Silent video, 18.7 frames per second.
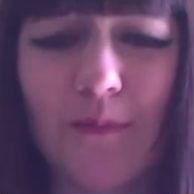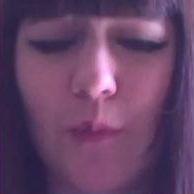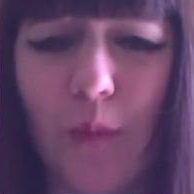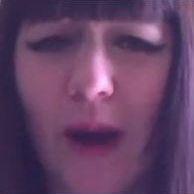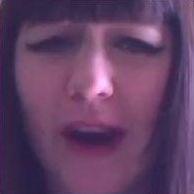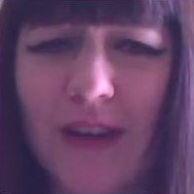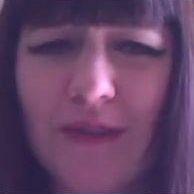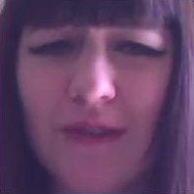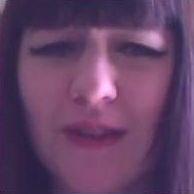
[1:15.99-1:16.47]

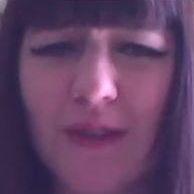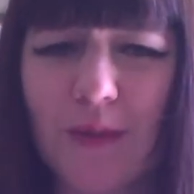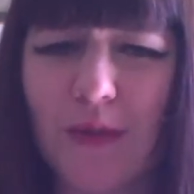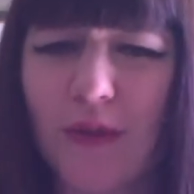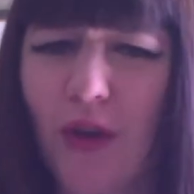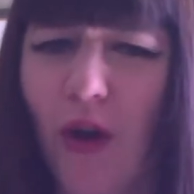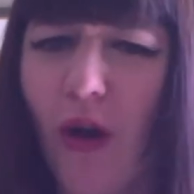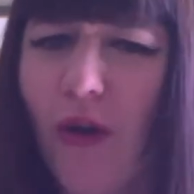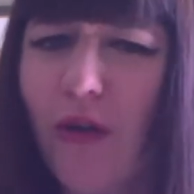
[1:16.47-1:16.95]
Waitress
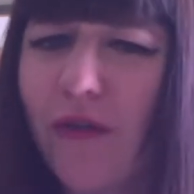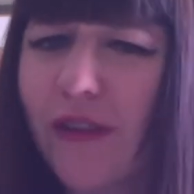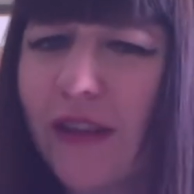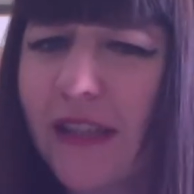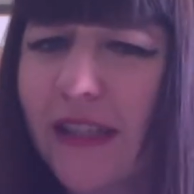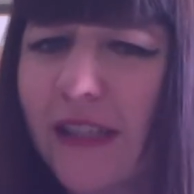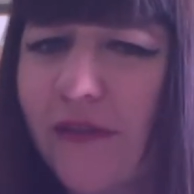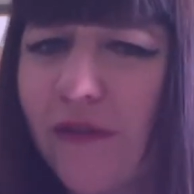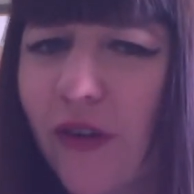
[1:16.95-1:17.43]
was
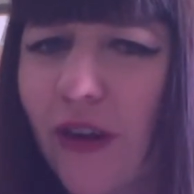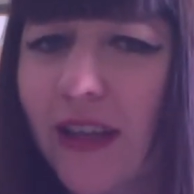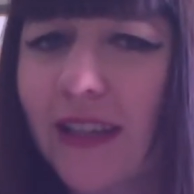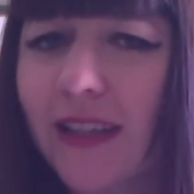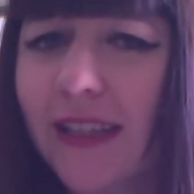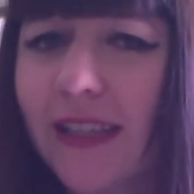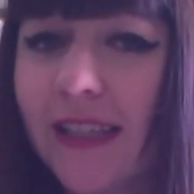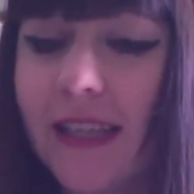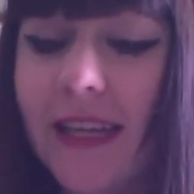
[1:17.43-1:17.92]
overly
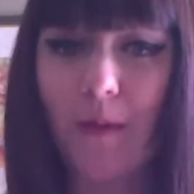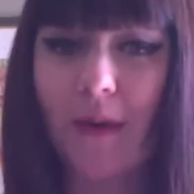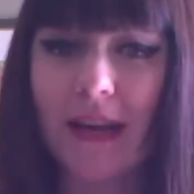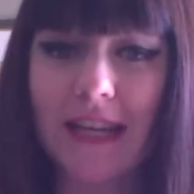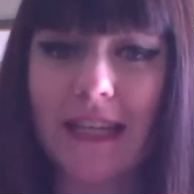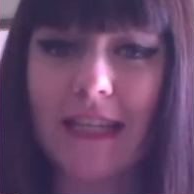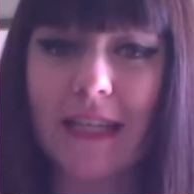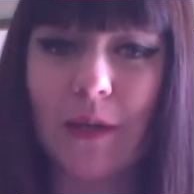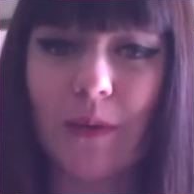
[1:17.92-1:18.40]
friendly. We
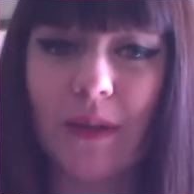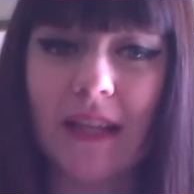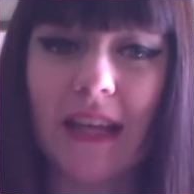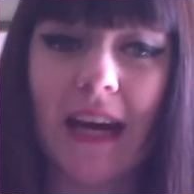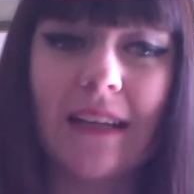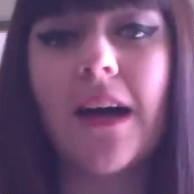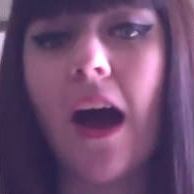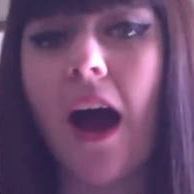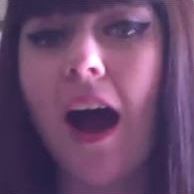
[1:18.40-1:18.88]
can deal with
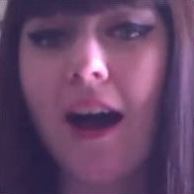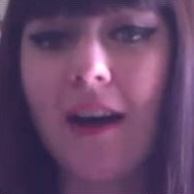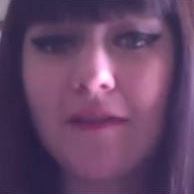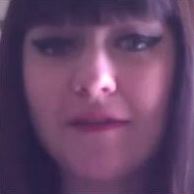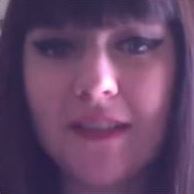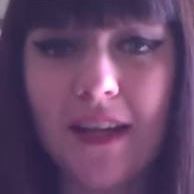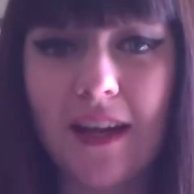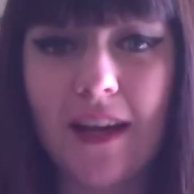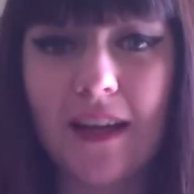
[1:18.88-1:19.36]
that.
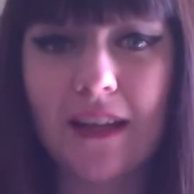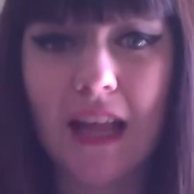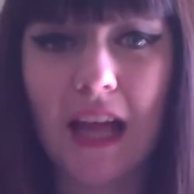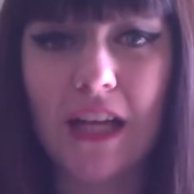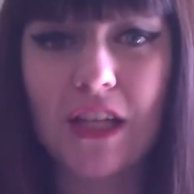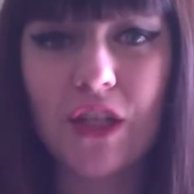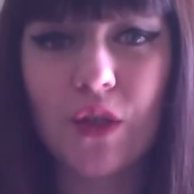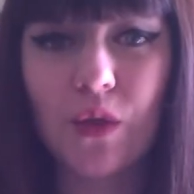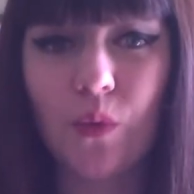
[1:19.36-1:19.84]
After
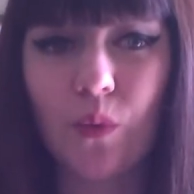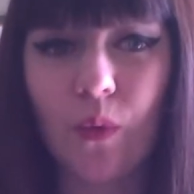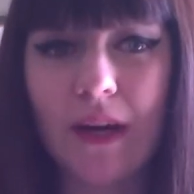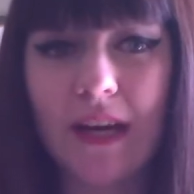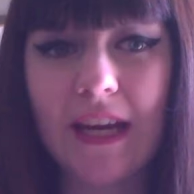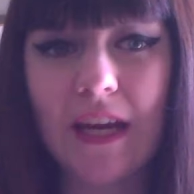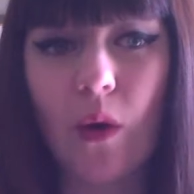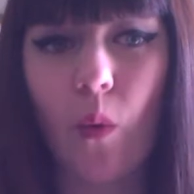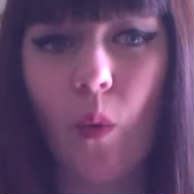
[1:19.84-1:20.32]
lunch,
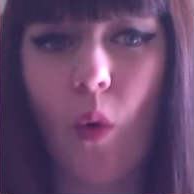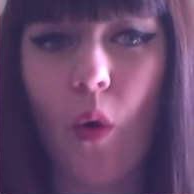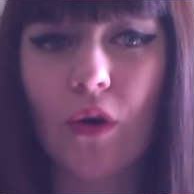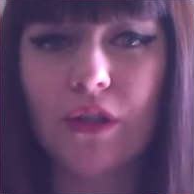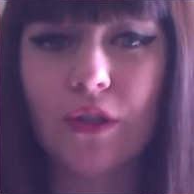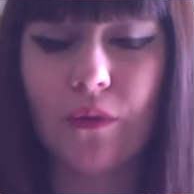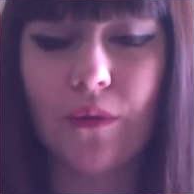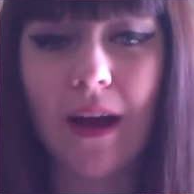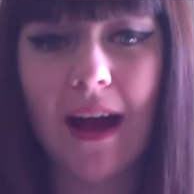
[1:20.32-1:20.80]
we
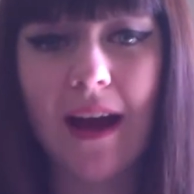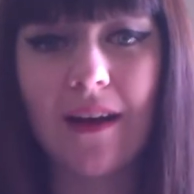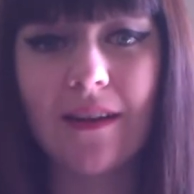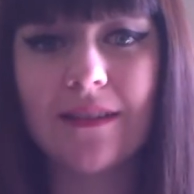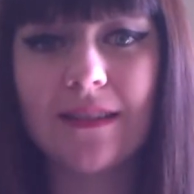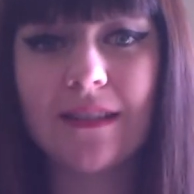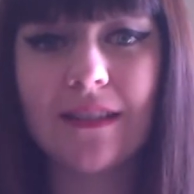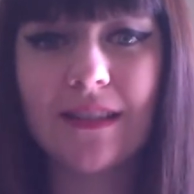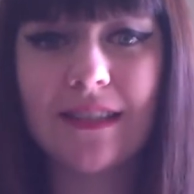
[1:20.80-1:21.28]
walked
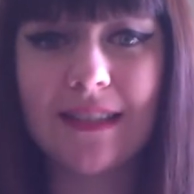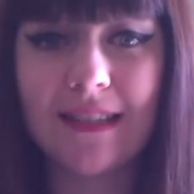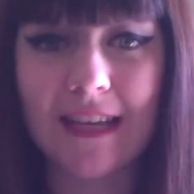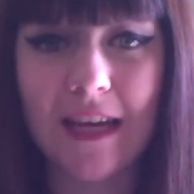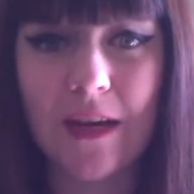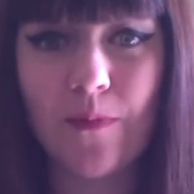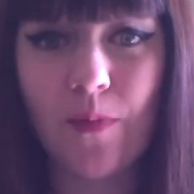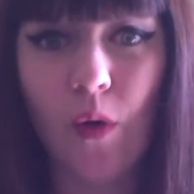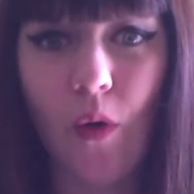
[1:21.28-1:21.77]
around
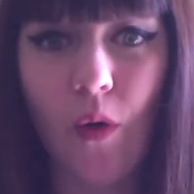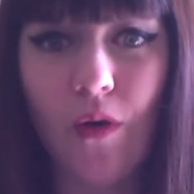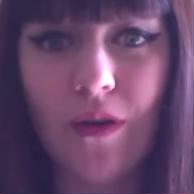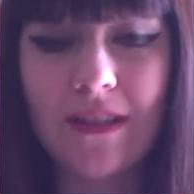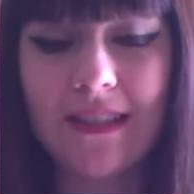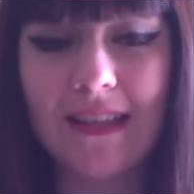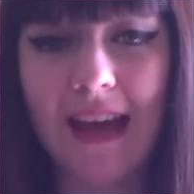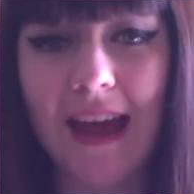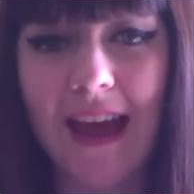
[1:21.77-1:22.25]

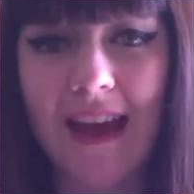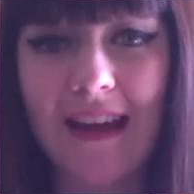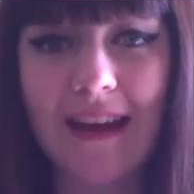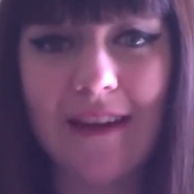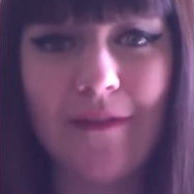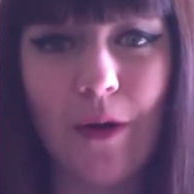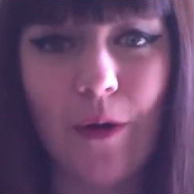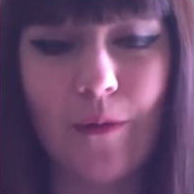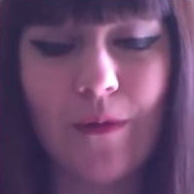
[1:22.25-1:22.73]
Seaport and I
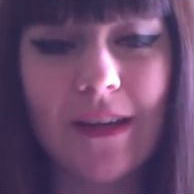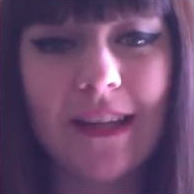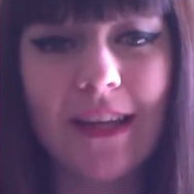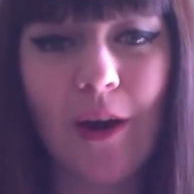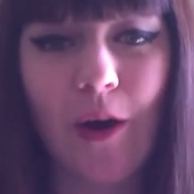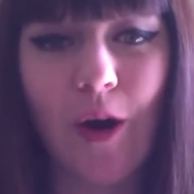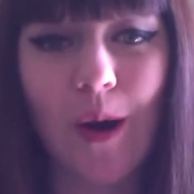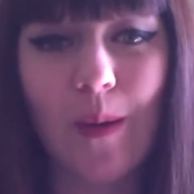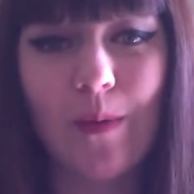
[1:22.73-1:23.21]
felt really
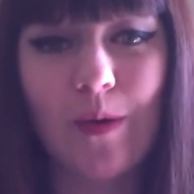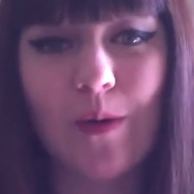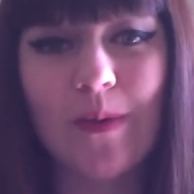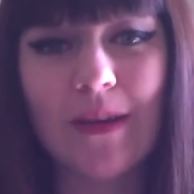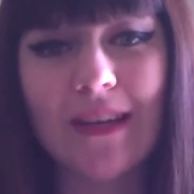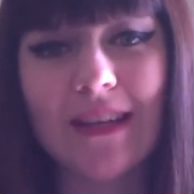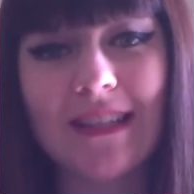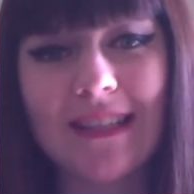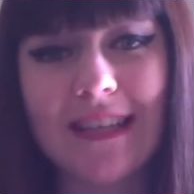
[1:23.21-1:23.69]
horrible
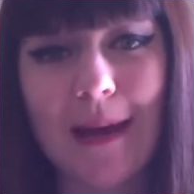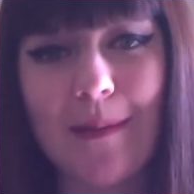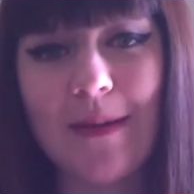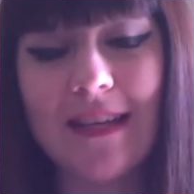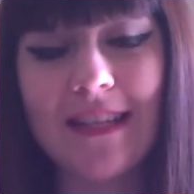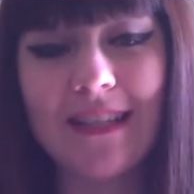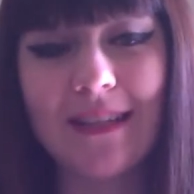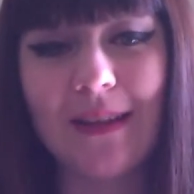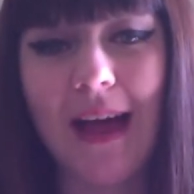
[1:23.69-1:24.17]
because
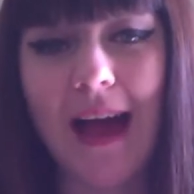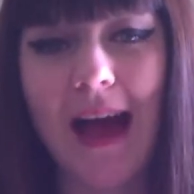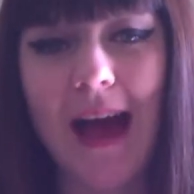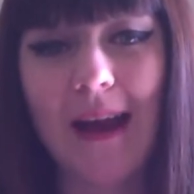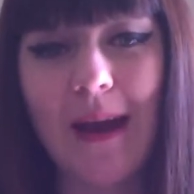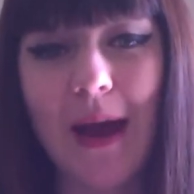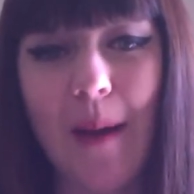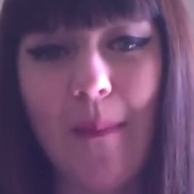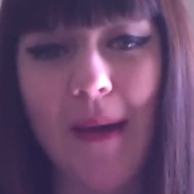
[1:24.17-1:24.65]
Debbie still
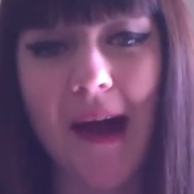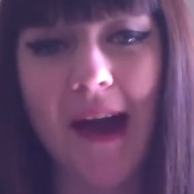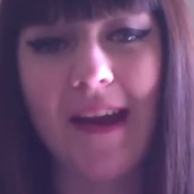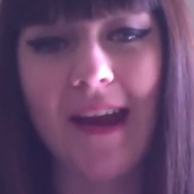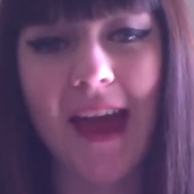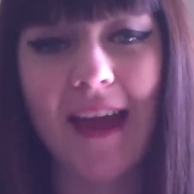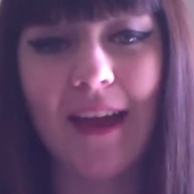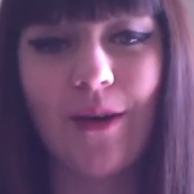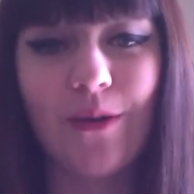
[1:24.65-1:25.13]
had a bad
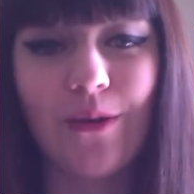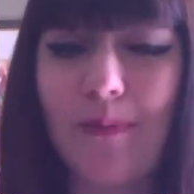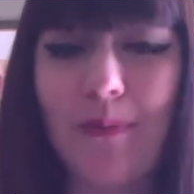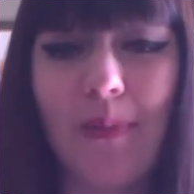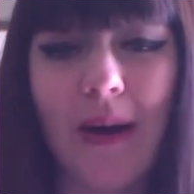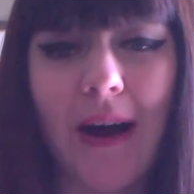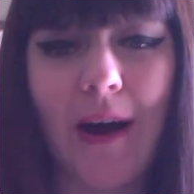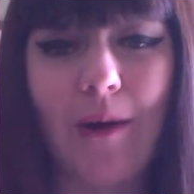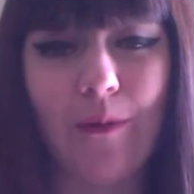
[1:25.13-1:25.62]
ankle,
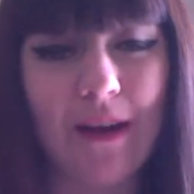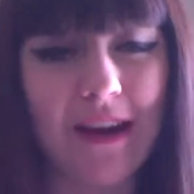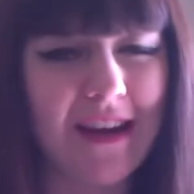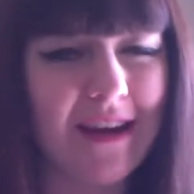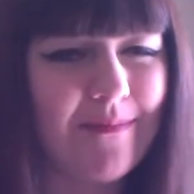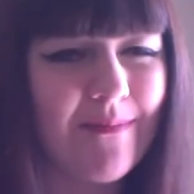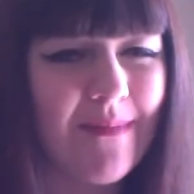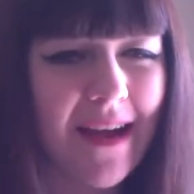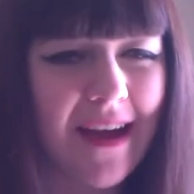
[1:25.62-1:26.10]
but
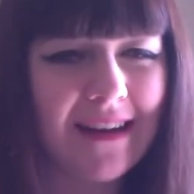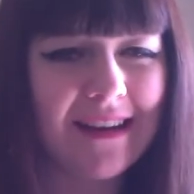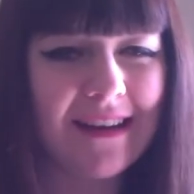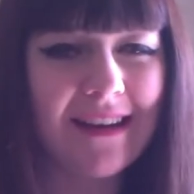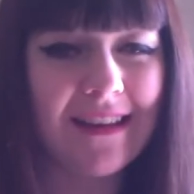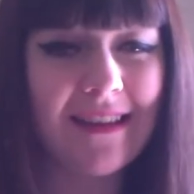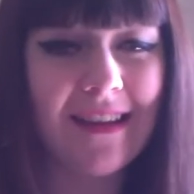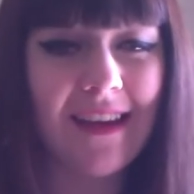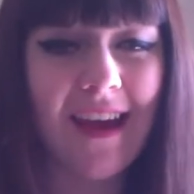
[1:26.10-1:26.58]
we made it
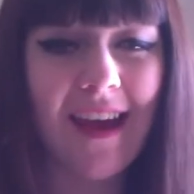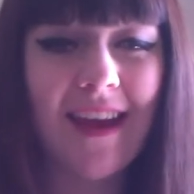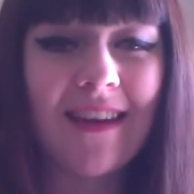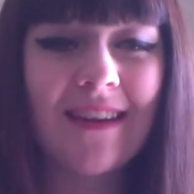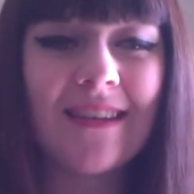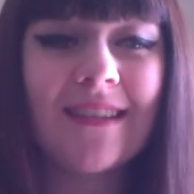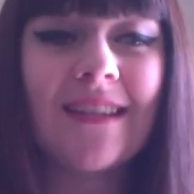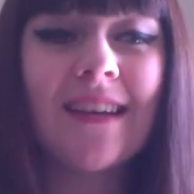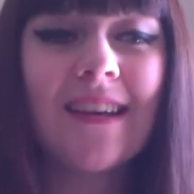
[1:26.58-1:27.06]
in the
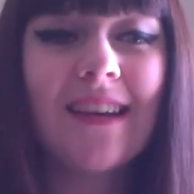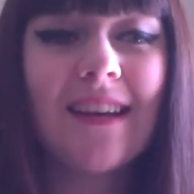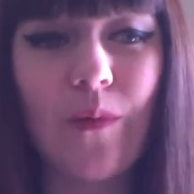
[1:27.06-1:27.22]
end.